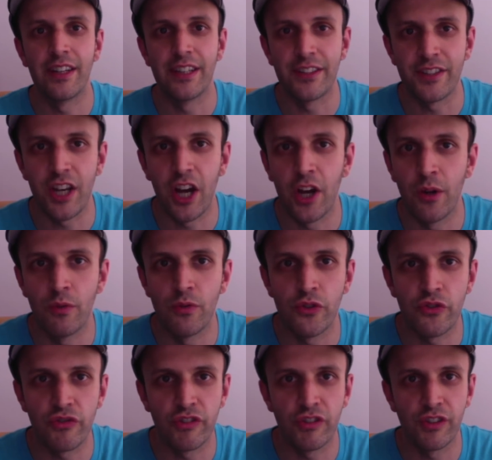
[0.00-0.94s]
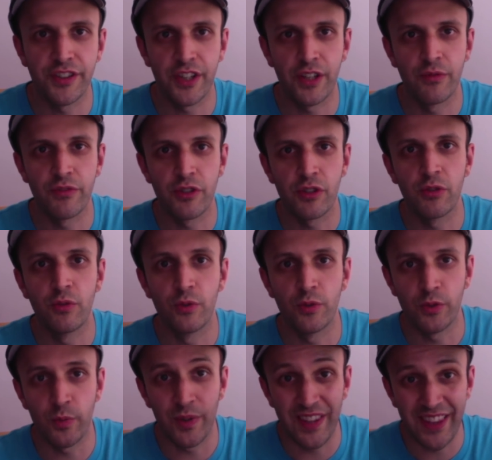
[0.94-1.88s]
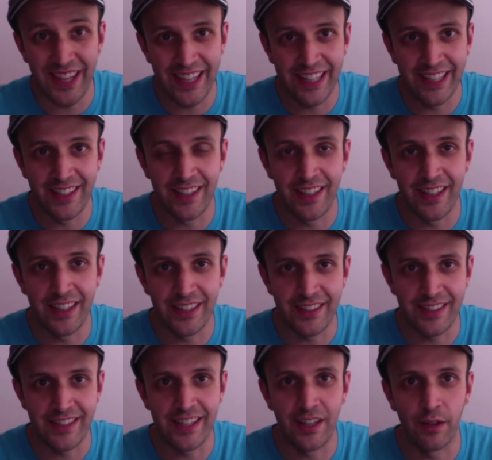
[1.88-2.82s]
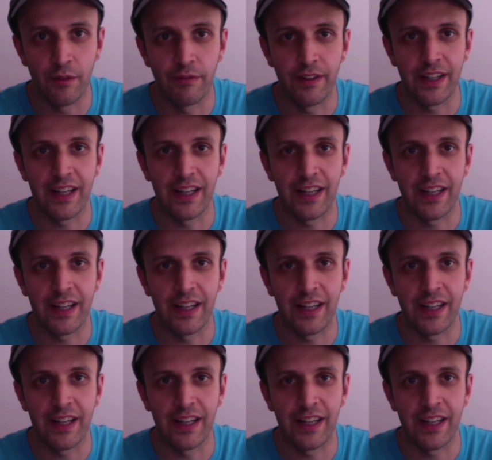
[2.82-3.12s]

its own drill down tools within itself,